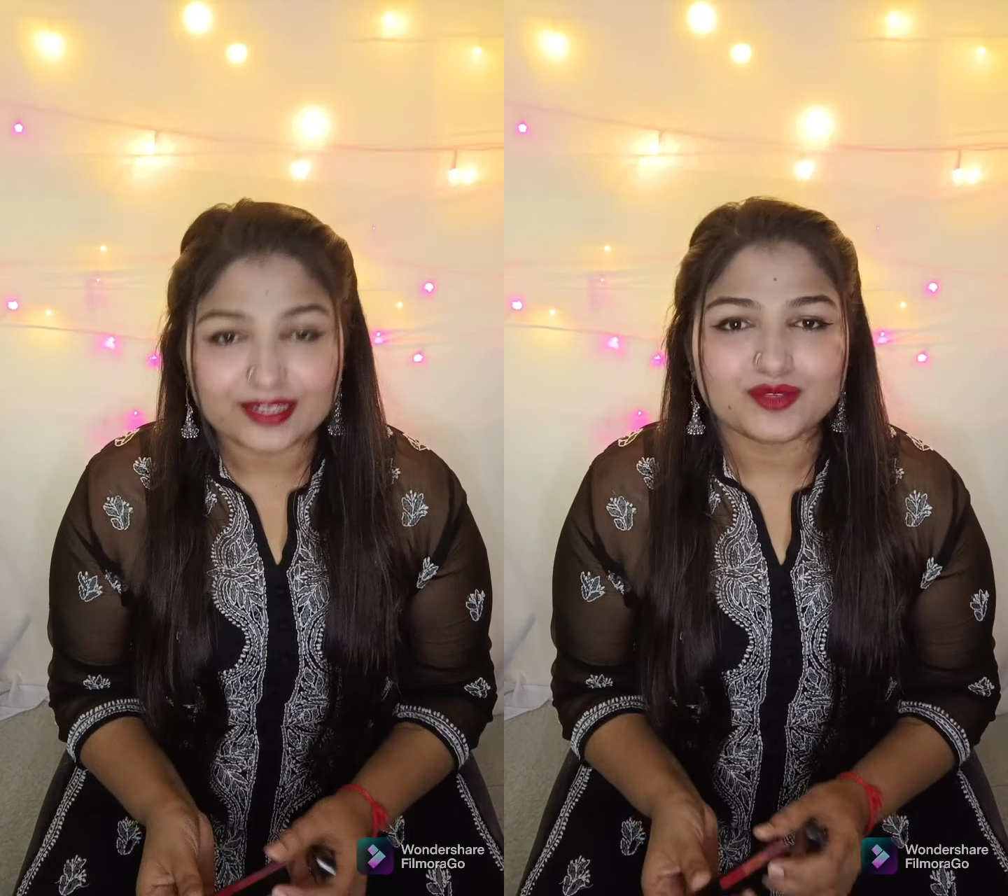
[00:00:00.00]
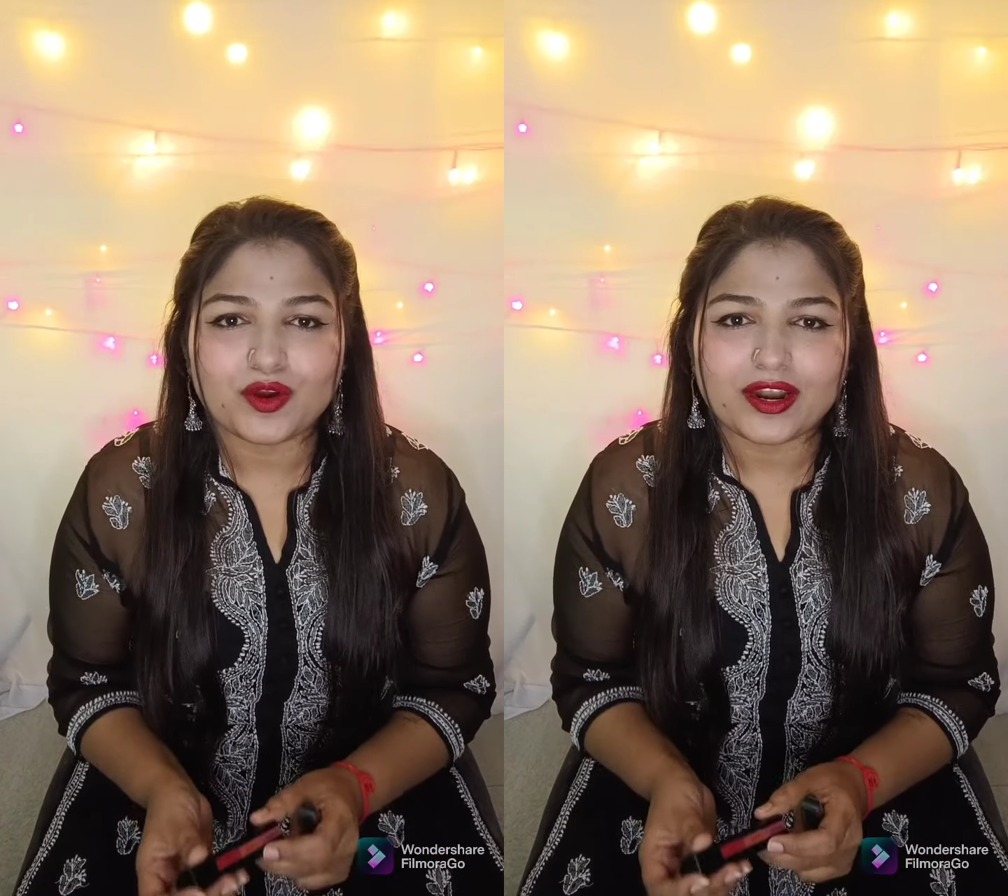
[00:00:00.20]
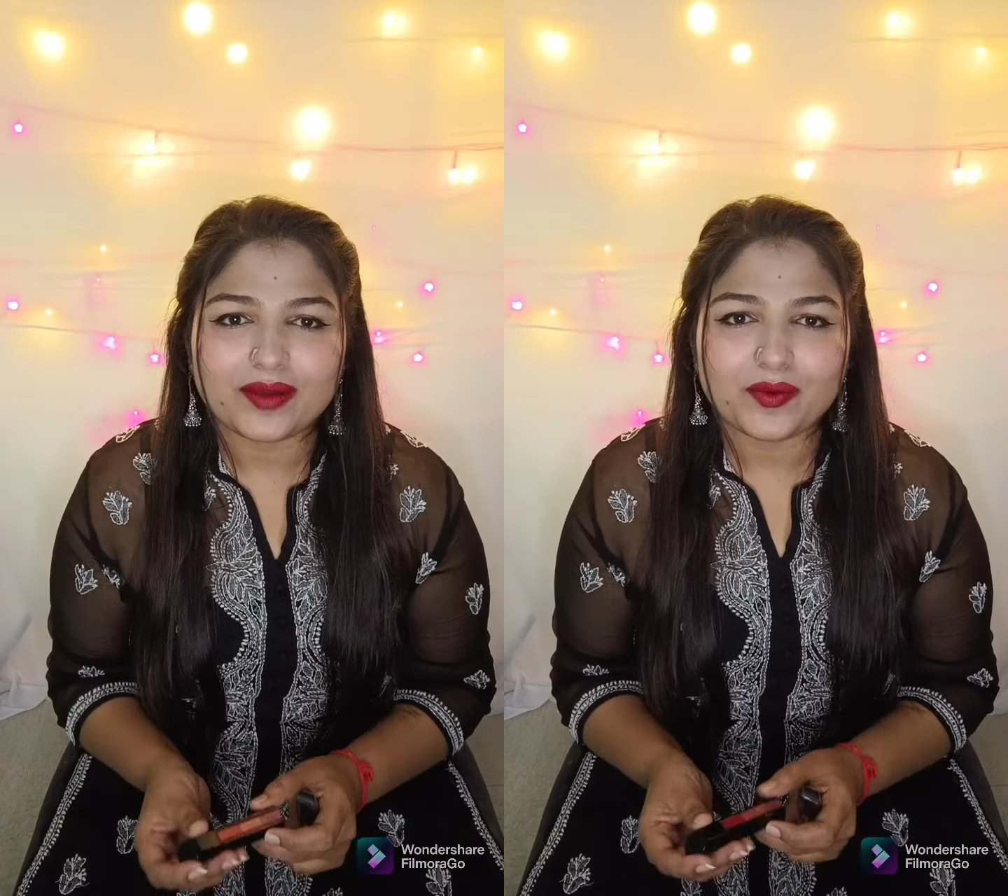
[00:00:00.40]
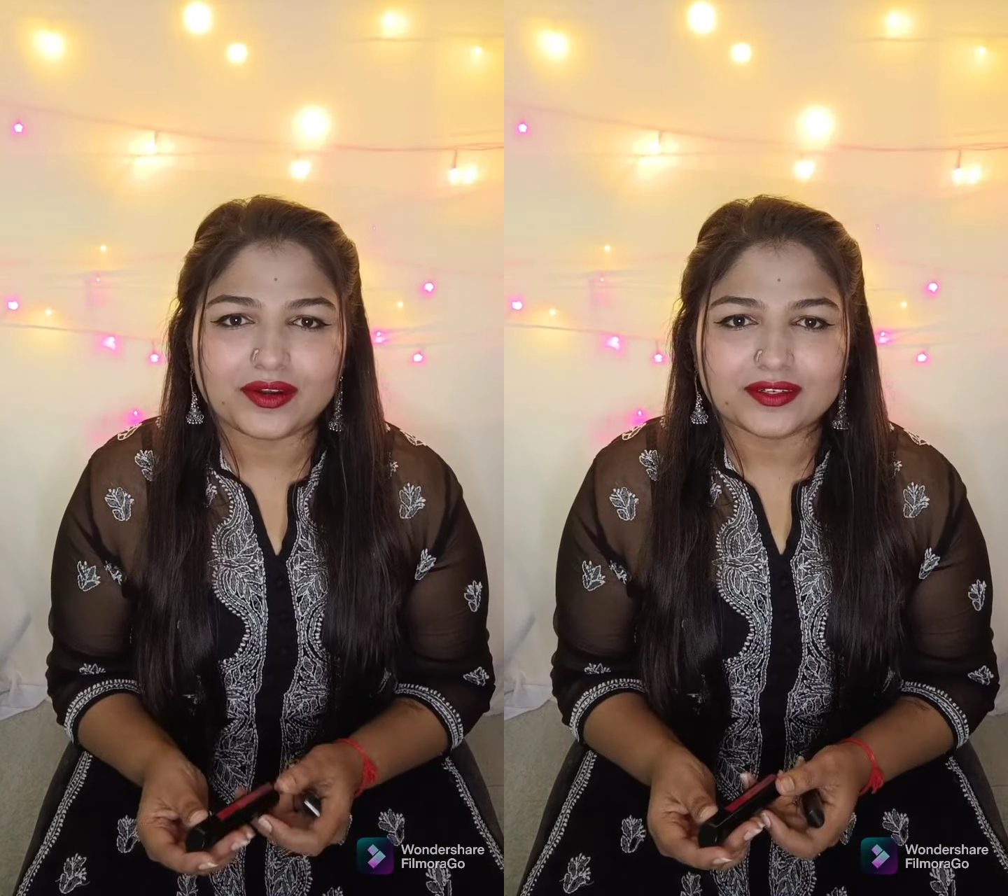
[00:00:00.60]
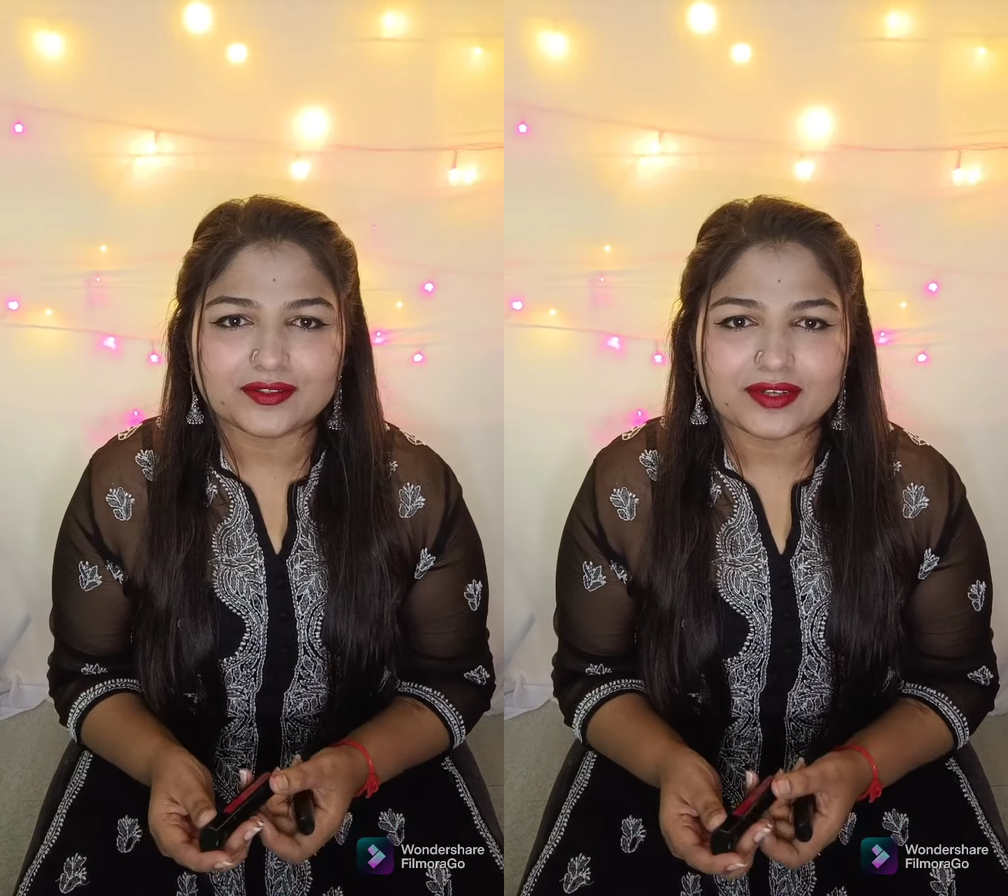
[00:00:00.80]
That is what I
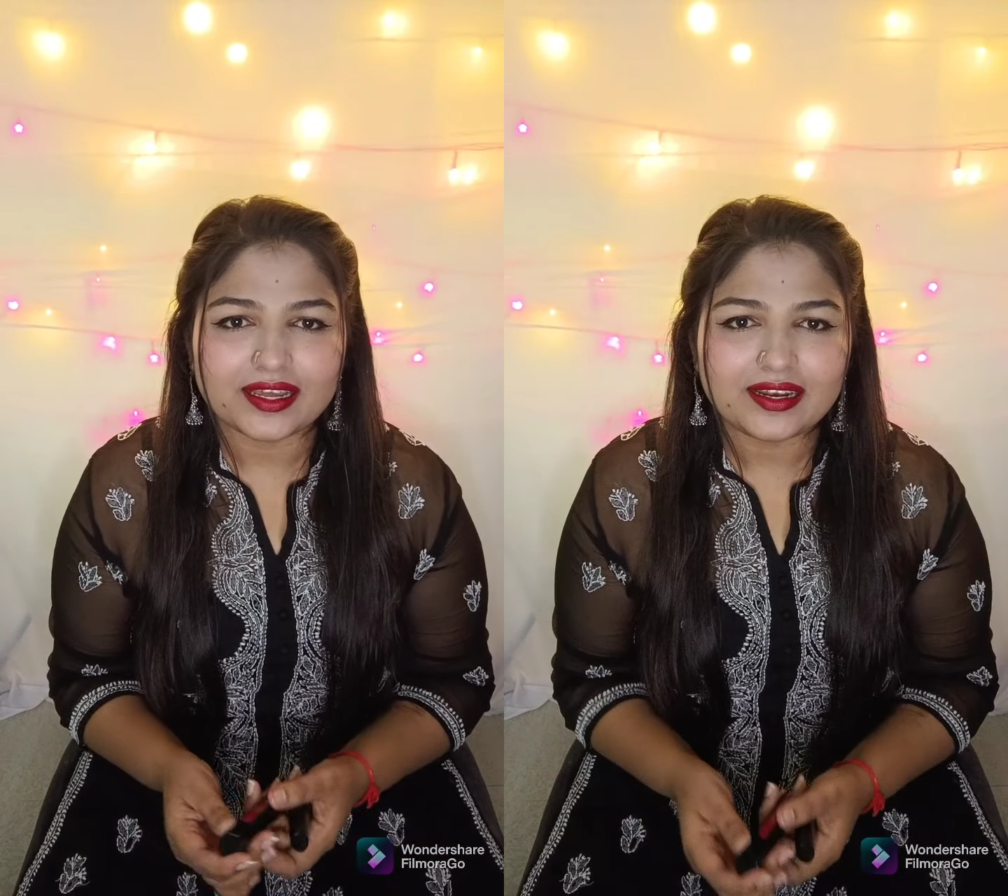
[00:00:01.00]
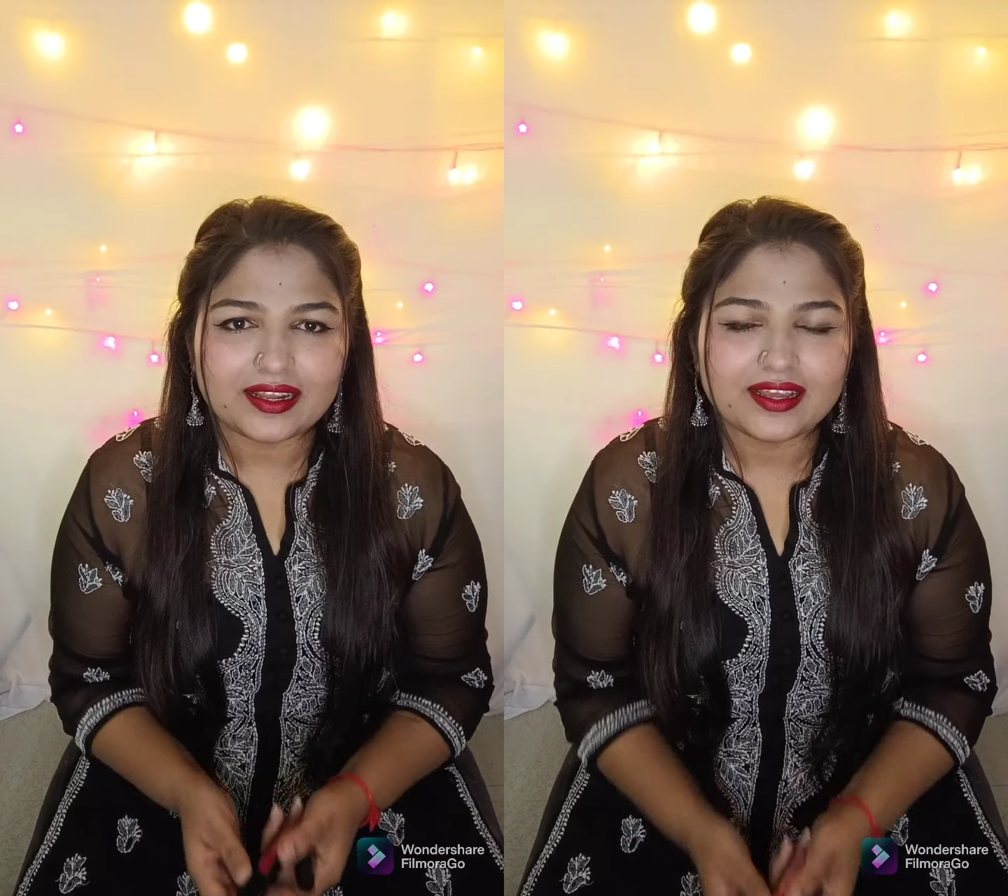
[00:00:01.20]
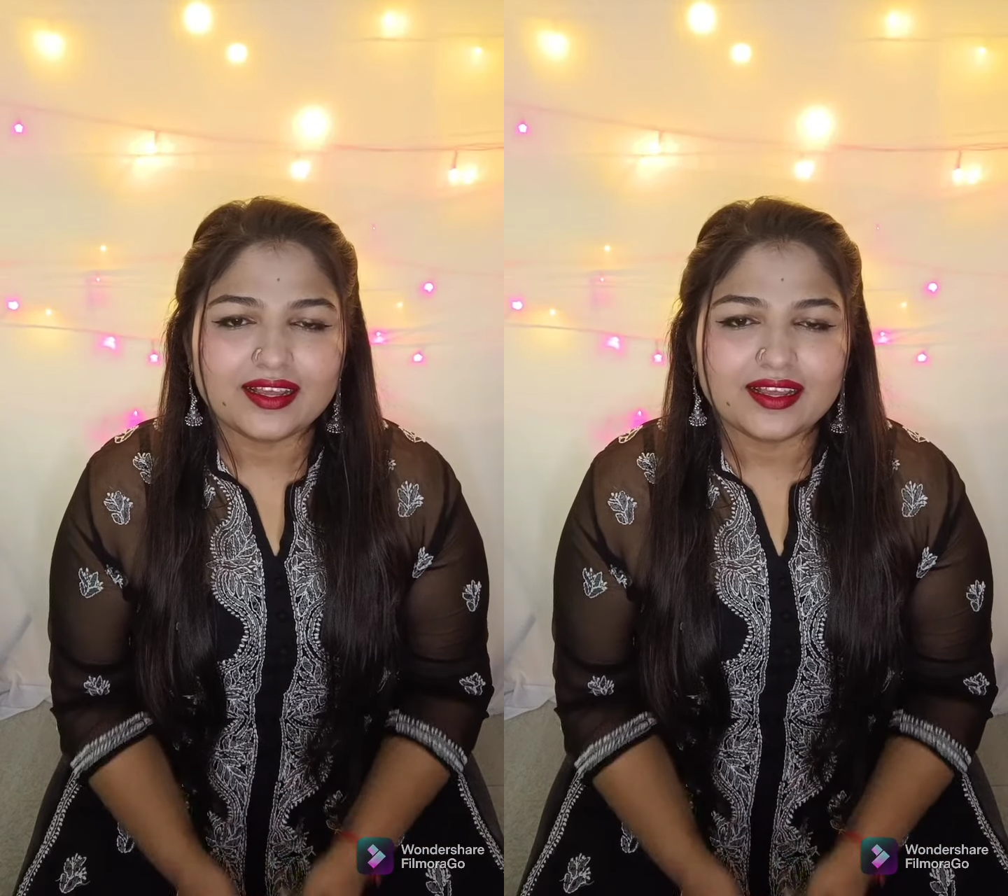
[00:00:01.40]
wanted to tell.